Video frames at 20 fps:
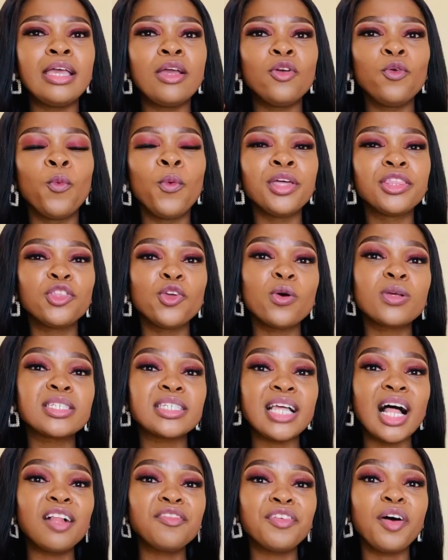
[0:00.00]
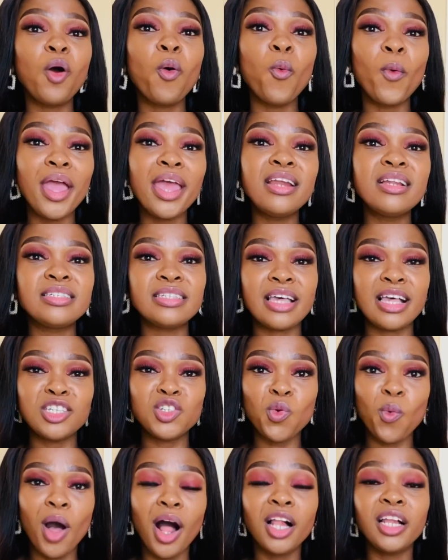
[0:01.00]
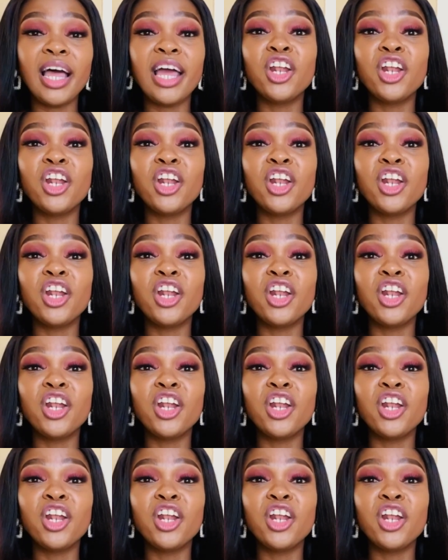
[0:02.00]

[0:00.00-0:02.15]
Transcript: with your self-awareness as well,